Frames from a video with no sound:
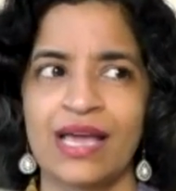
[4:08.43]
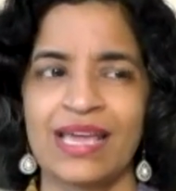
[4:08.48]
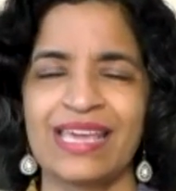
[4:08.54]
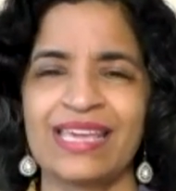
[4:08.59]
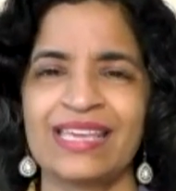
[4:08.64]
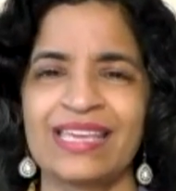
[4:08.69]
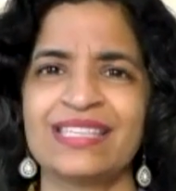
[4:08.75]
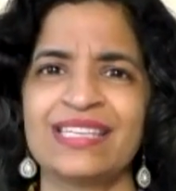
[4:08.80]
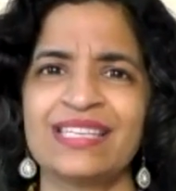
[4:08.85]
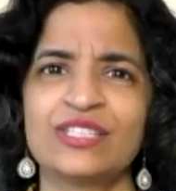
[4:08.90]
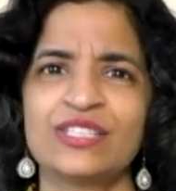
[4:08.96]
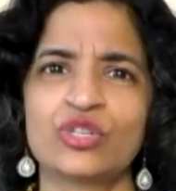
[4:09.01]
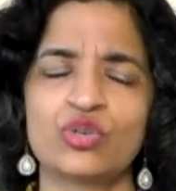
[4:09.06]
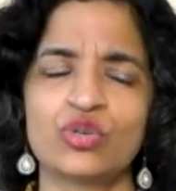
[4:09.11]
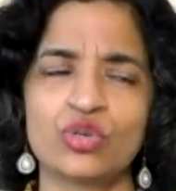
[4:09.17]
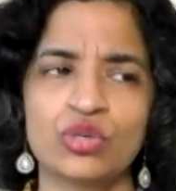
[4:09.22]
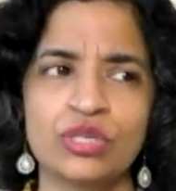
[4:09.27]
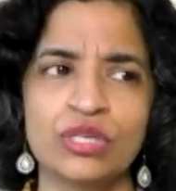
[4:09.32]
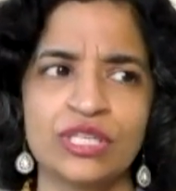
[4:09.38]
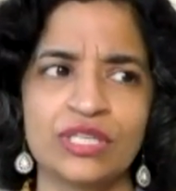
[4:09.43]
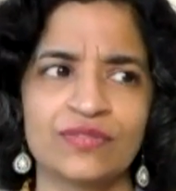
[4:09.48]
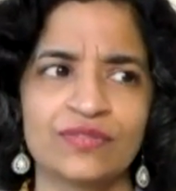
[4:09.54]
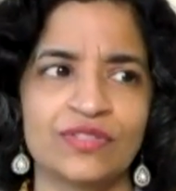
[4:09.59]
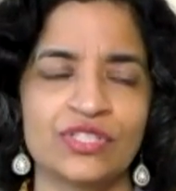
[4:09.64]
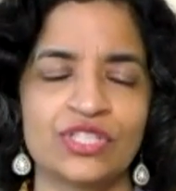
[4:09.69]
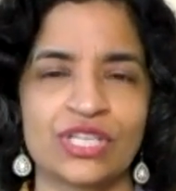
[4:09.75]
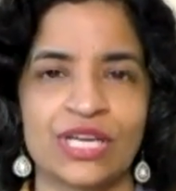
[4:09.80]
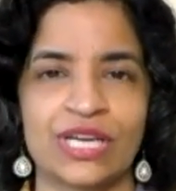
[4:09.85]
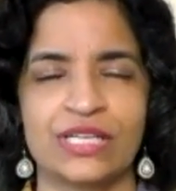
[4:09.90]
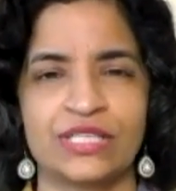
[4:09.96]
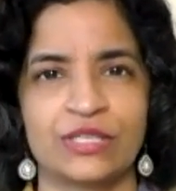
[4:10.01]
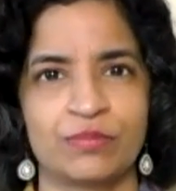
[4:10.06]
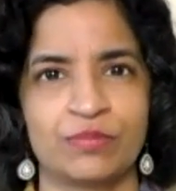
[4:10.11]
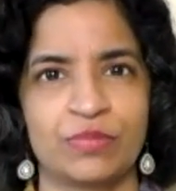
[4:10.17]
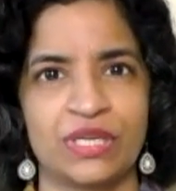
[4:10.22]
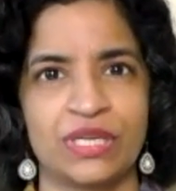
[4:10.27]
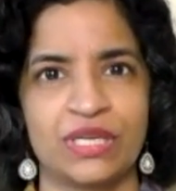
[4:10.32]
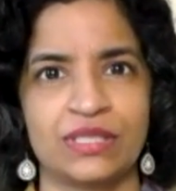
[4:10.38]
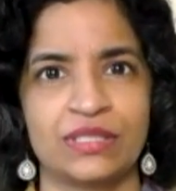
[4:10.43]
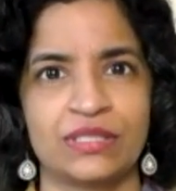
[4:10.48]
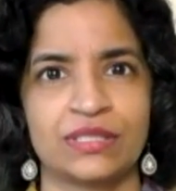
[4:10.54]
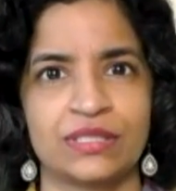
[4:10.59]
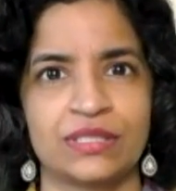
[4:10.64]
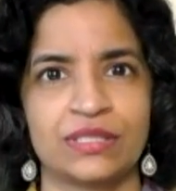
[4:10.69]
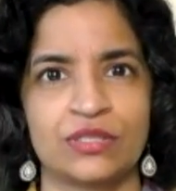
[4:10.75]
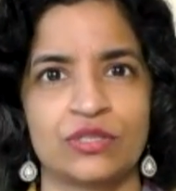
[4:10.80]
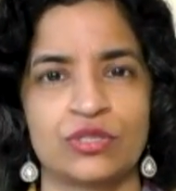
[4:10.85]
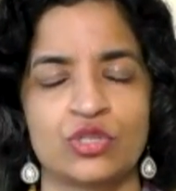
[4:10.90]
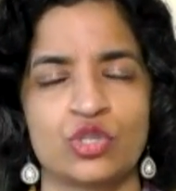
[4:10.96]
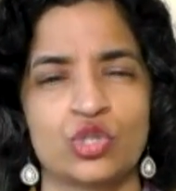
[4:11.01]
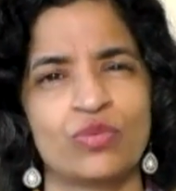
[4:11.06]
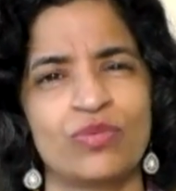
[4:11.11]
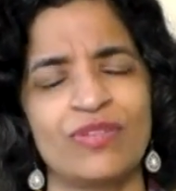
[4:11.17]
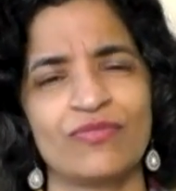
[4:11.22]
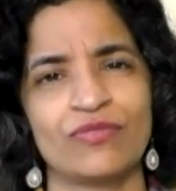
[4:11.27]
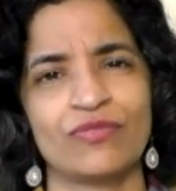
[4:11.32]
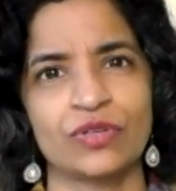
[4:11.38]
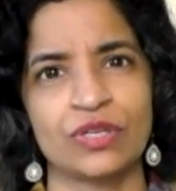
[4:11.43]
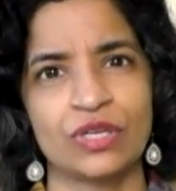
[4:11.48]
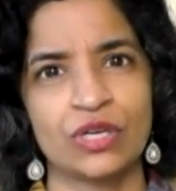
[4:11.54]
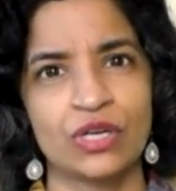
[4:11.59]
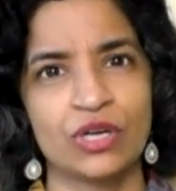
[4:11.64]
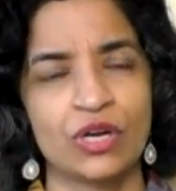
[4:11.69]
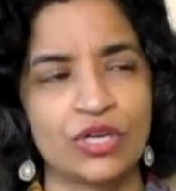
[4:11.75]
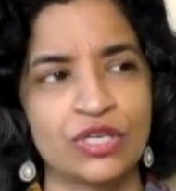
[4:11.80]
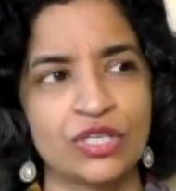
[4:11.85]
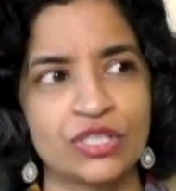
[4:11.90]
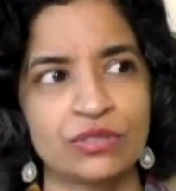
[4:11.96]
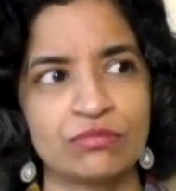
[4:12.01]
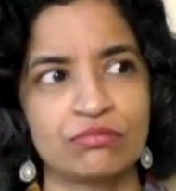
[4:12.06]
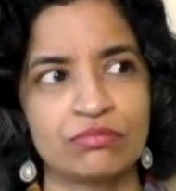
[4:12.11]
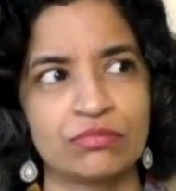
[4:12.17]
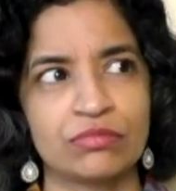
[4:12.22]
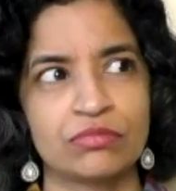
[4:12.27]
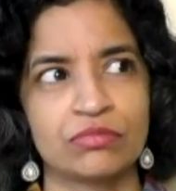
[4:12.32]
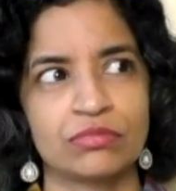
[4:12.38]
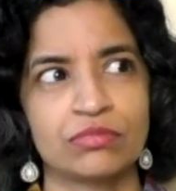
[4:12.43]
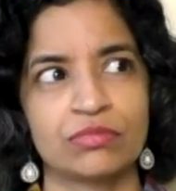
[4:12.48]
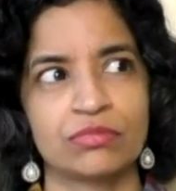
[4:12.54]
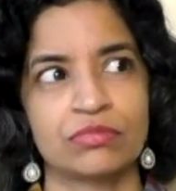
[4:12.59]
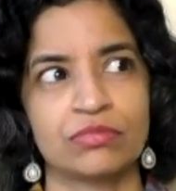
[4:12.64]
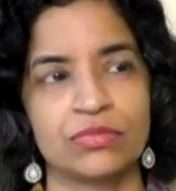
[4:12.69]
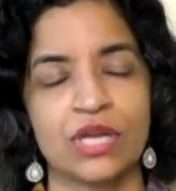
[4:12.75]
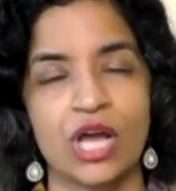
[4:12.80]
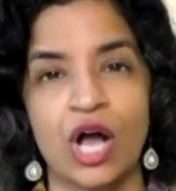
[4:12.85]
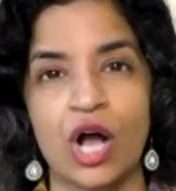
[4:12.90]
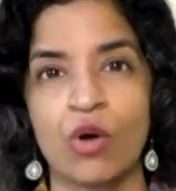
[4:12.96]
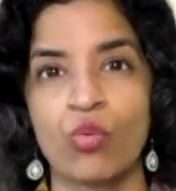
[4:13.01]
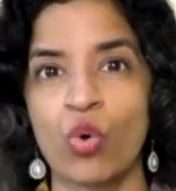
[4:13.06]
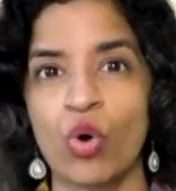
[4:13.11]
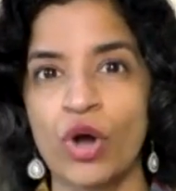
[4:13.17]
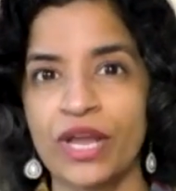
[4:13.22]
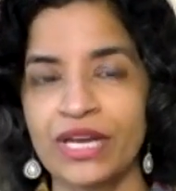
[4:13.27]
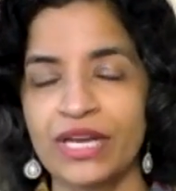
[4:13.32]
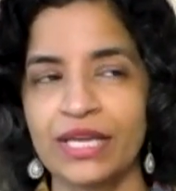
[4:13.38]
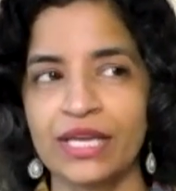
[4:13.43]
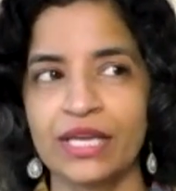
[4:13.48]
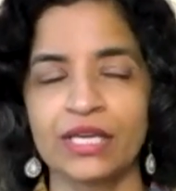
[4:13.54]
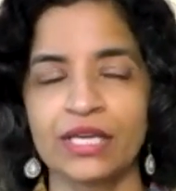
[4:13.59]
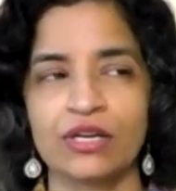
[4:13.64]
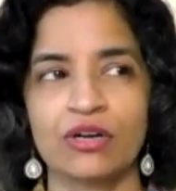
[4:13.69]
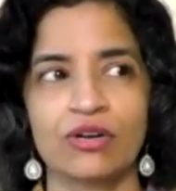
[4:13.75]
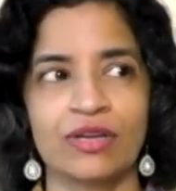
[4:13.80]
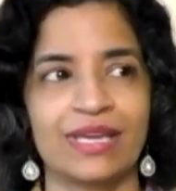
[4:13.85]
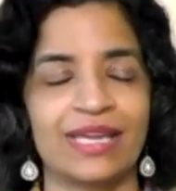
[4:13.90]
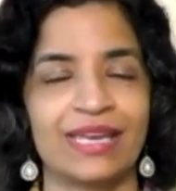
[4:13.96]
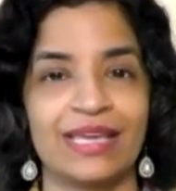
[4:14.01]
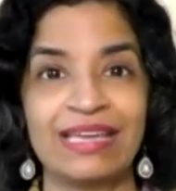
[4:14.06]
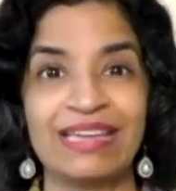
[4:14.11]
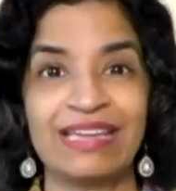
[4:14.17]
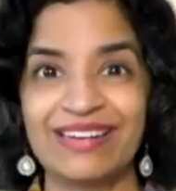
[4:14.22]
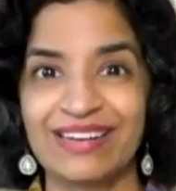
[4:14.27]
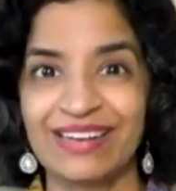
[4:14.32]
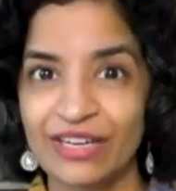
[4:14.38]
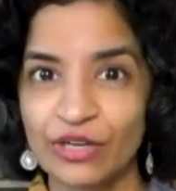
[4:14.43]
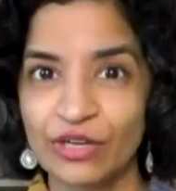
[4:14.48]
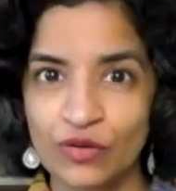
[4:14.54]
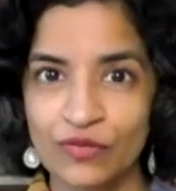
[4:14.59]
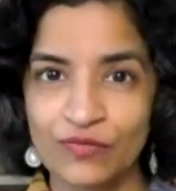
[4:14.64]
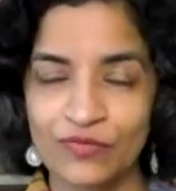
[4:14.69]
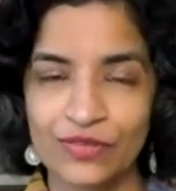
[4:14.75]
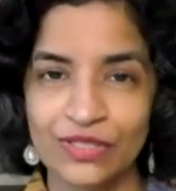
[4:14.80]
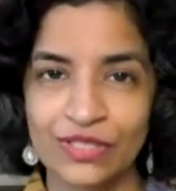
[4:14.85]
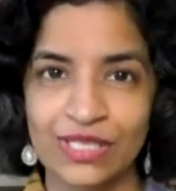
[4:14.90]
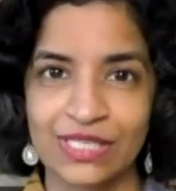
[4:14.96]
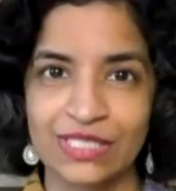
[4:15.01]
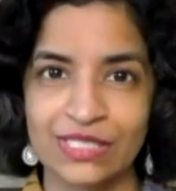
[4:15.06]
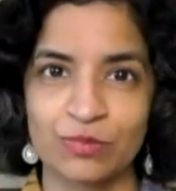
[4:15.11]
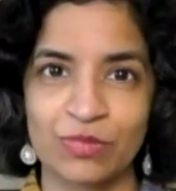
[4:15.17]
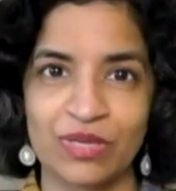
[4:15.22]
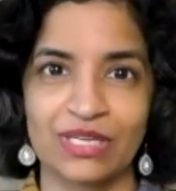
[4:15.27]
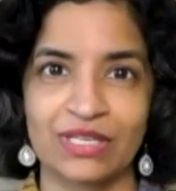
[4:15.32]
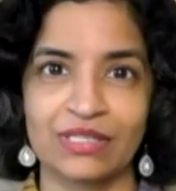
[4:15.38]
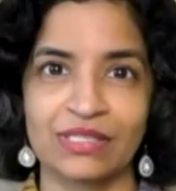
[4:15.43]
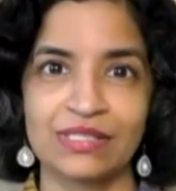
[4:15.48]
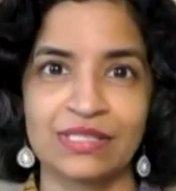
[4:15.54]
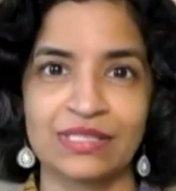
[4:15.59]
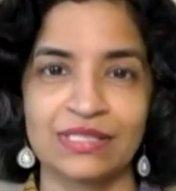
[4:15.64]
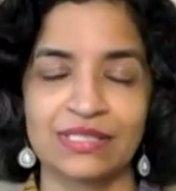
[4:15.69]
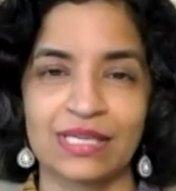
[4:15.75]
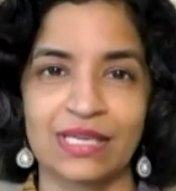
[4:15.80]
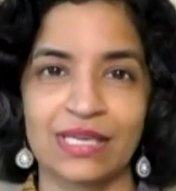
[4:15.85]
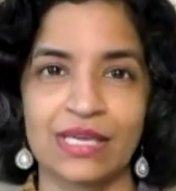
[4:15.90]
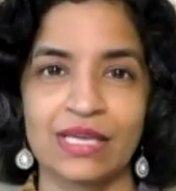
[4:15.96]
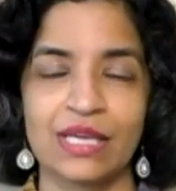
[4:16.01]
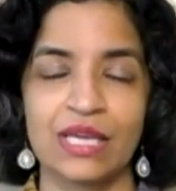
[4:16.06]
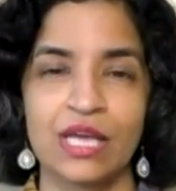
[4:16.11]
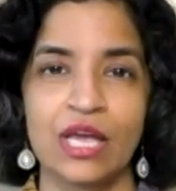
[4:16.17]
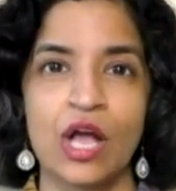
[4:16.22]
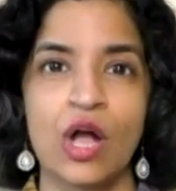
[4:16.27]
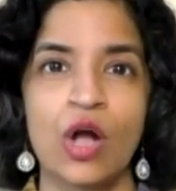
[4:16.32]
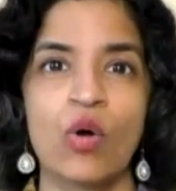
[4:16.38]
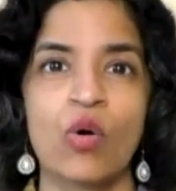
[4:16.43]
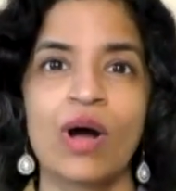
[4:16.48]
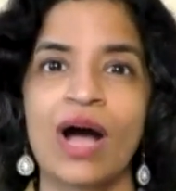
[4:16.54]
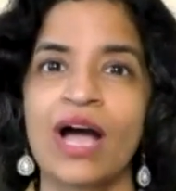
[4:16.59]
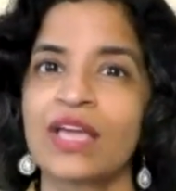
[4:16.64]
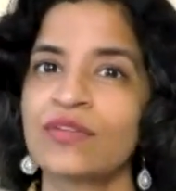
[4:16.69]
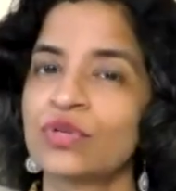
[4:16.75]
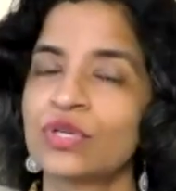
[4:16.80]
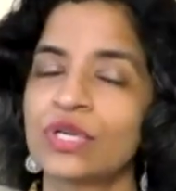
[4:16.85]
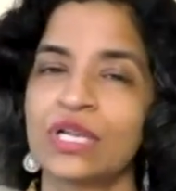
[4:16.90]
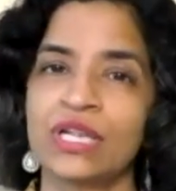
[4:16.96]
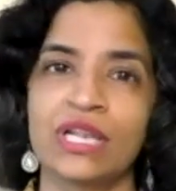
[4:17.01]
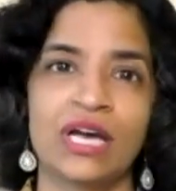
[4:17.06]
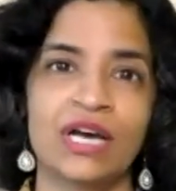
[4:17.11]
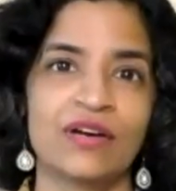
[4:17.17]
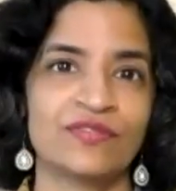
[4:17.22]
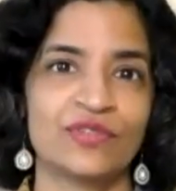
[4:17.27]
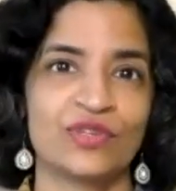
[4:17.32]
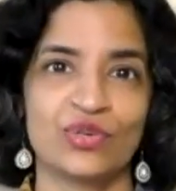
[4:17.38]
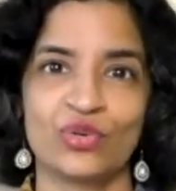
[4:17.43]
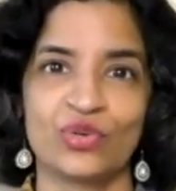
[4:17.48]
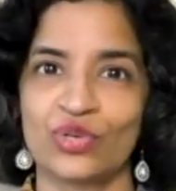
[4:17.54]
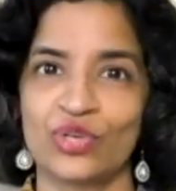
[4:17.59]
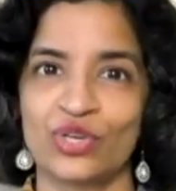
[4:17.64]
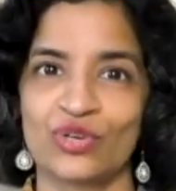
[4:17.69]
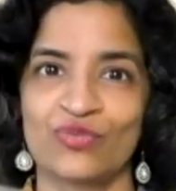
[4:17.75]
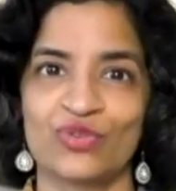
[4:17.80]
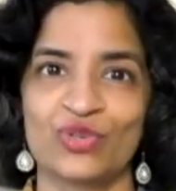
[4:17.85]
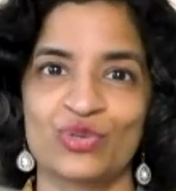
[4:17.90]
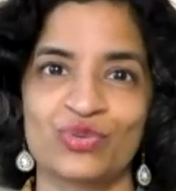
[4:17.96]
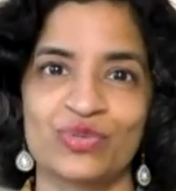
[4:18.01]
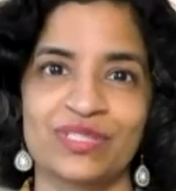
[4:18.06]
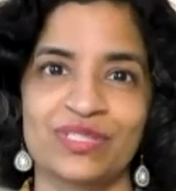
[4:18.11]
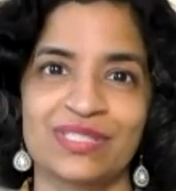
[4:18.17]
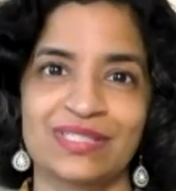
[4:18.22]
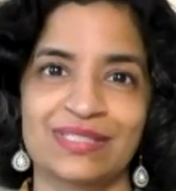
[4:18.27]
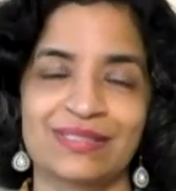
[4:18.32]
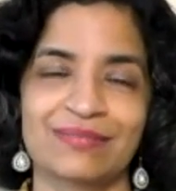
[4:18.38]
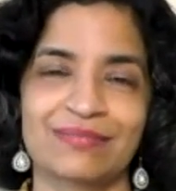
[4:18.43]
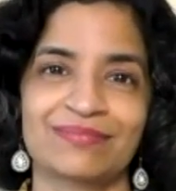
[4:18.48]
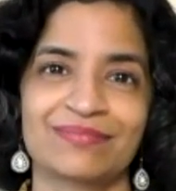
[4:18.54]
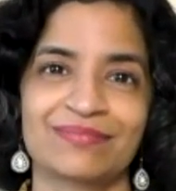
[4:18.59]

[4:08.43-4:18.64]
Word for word: Is it good if the child repeats? Should we work on avoiding or getting rid of it, as parents say? I would love to know your views.